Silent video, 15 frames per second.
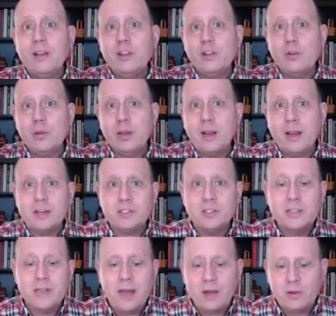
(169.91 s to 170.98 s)
You can
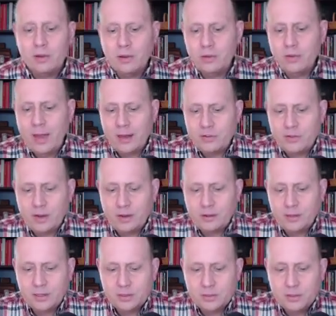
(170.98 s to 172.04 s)
actually download that
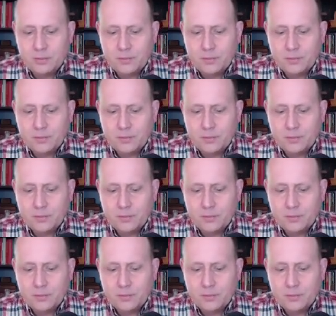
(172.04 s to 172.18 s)
checklist.